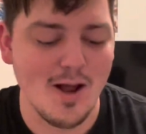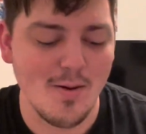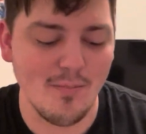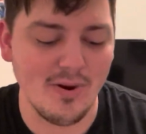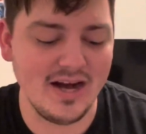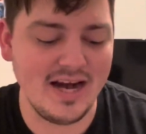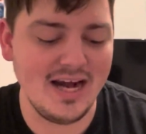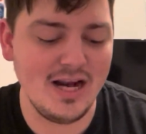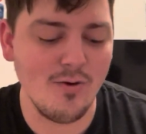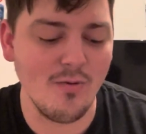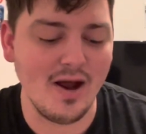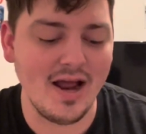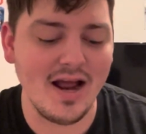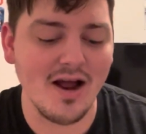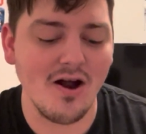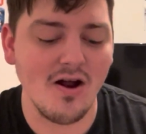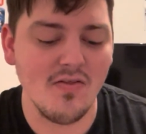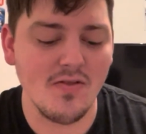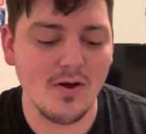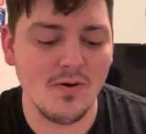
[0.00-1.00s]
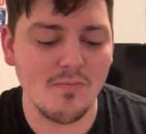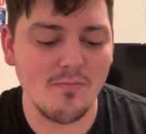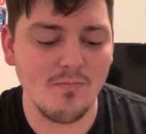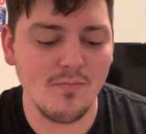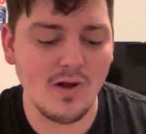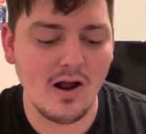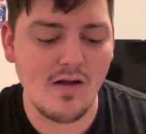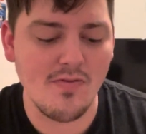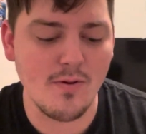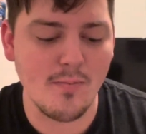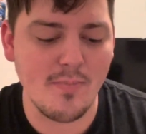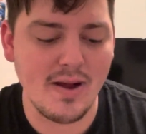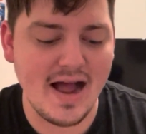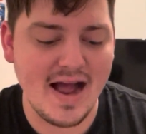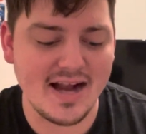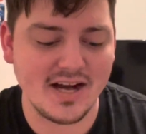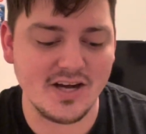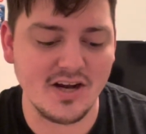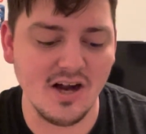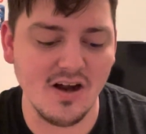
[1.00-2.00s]
But anyway, on the
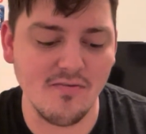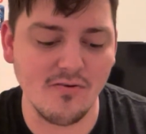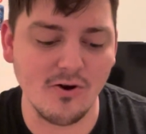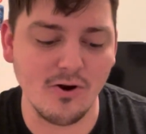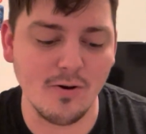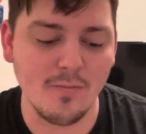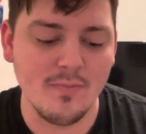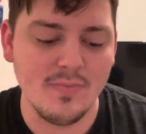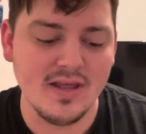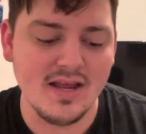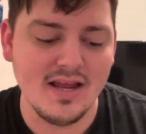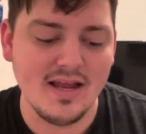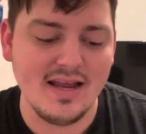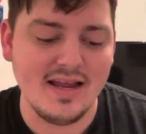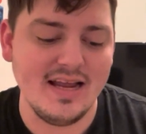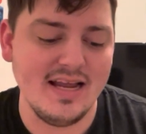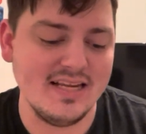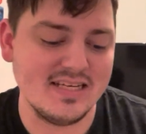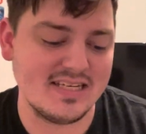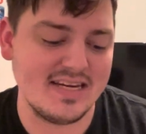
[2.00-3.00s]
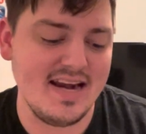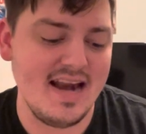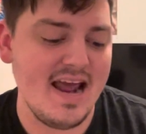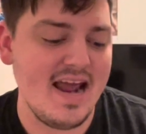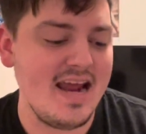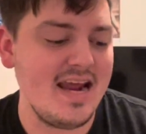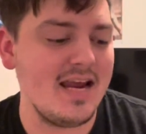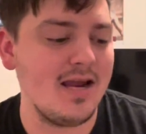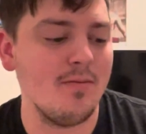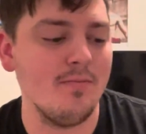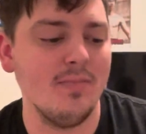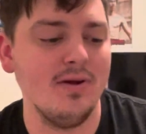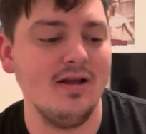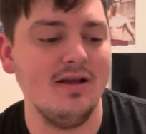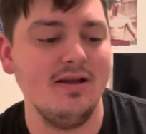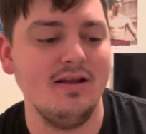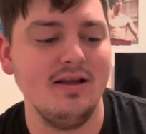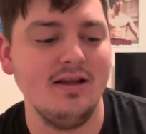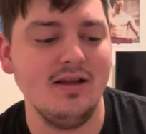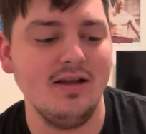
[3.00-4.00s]
back cover, his name,
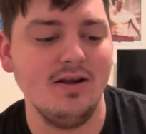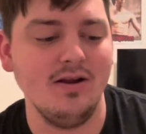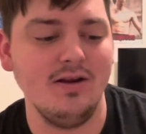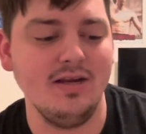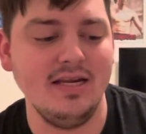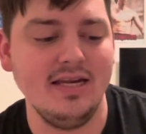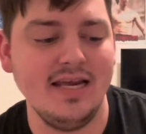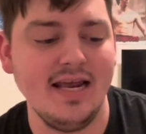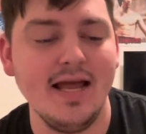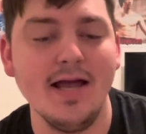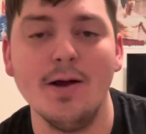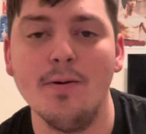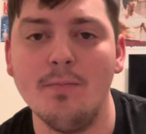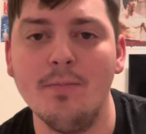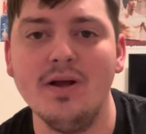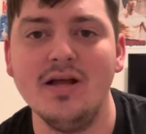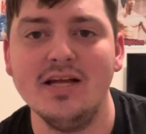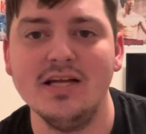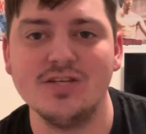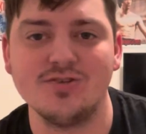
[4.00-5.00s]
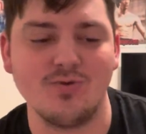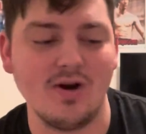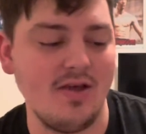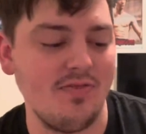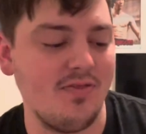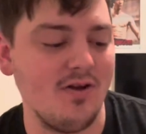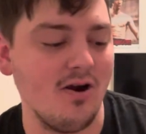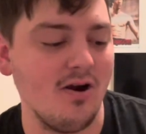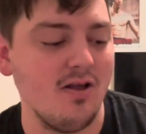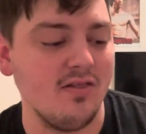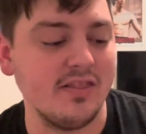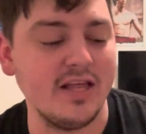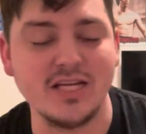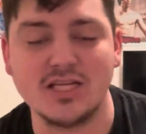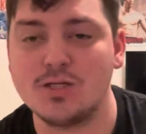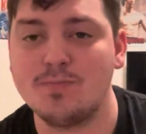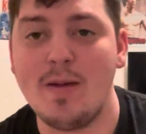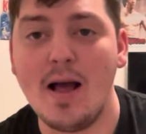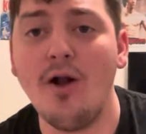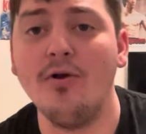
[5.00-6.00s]
Yim, is right there. They
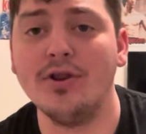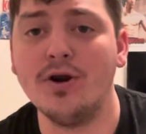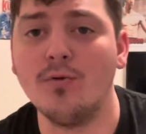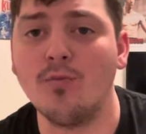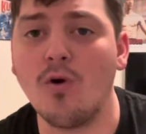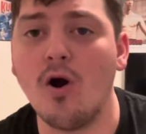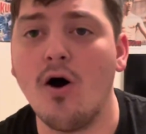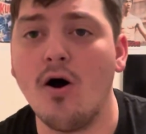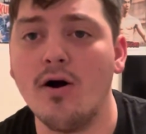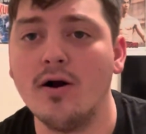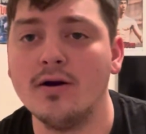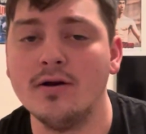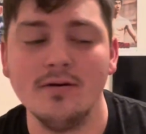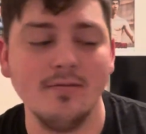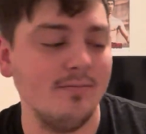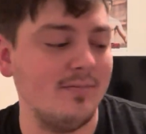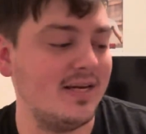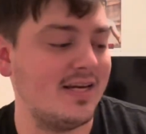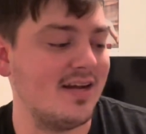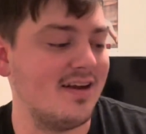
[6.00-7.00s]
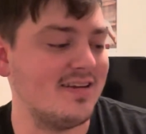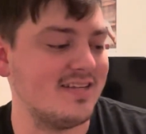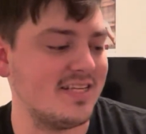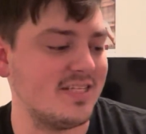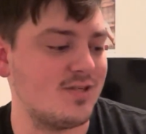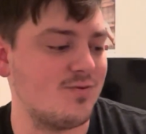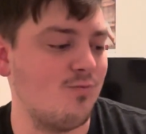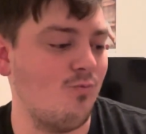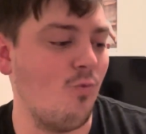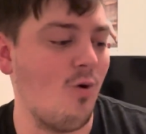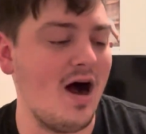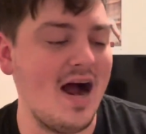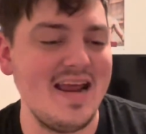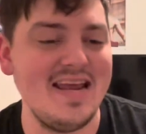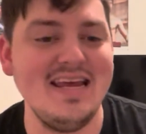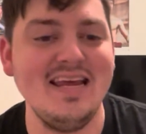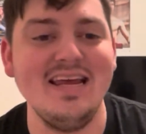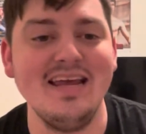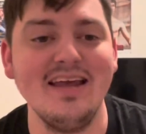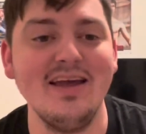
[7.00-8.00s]
spelled it wrong because it's
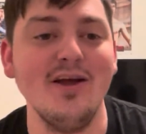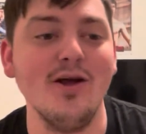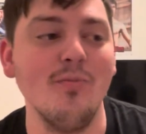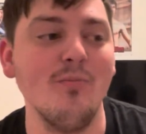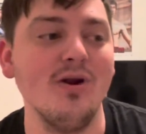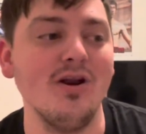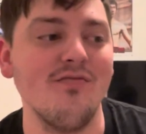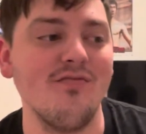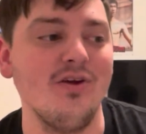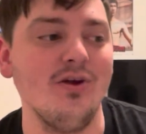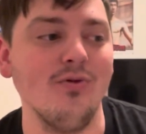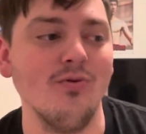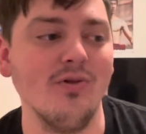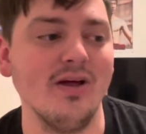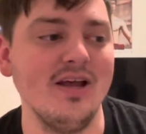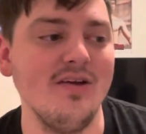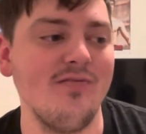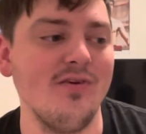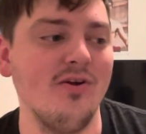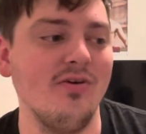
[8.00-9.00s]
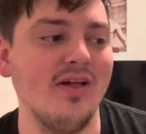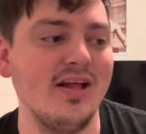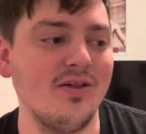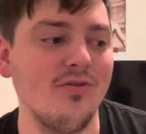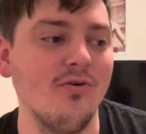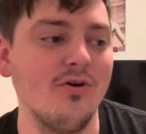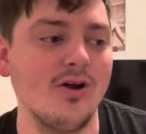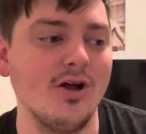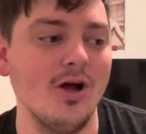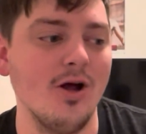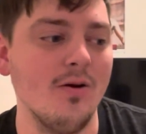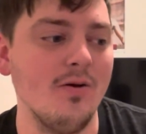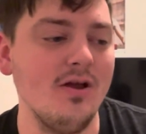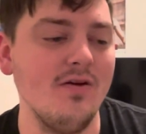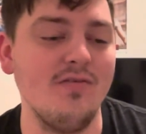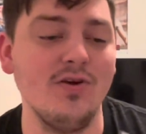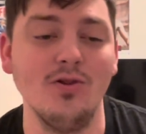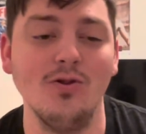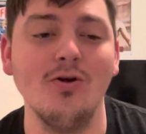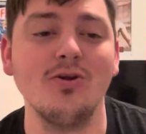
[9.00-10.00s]
Y-E-M, but if you
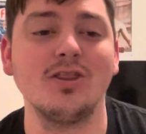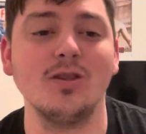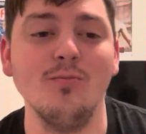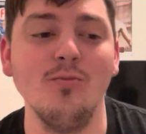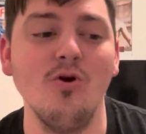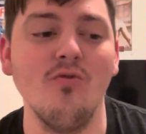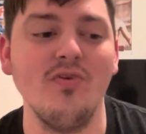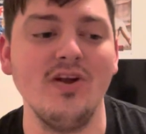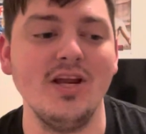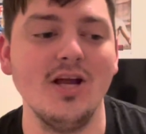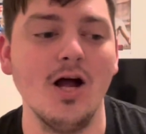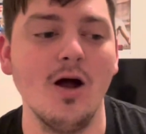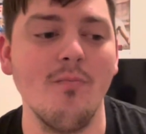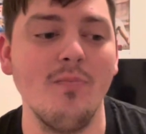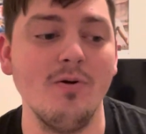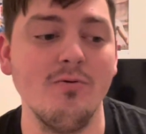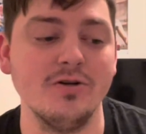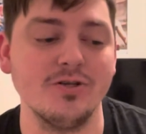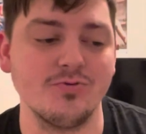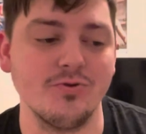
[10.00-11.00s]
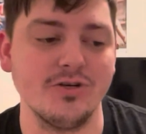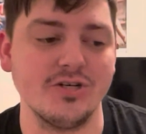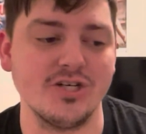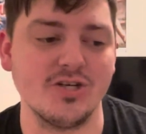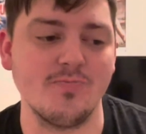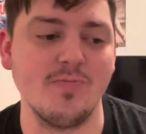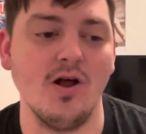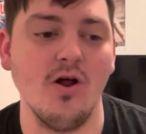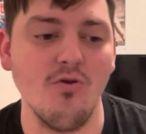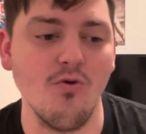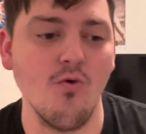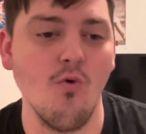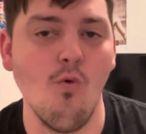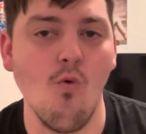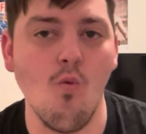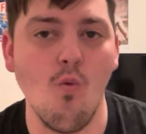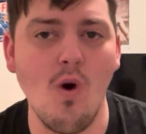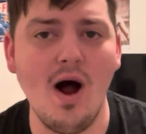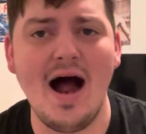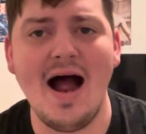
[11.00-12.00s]
look the movie up, it was really just spelled
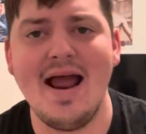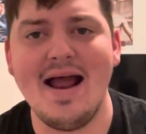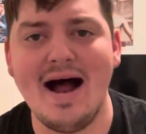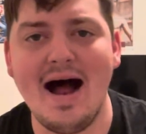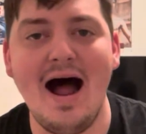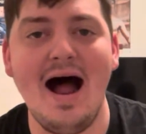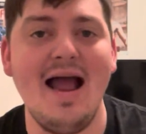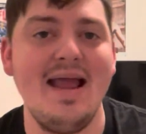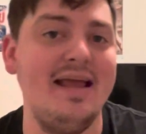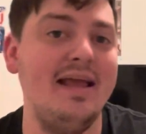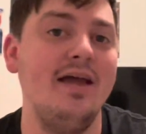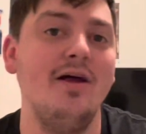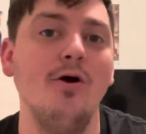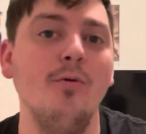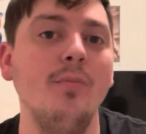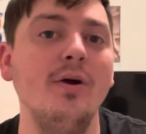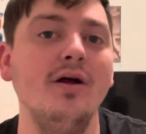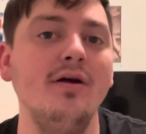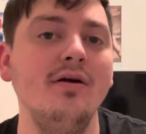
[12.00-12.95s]
Y-I-M.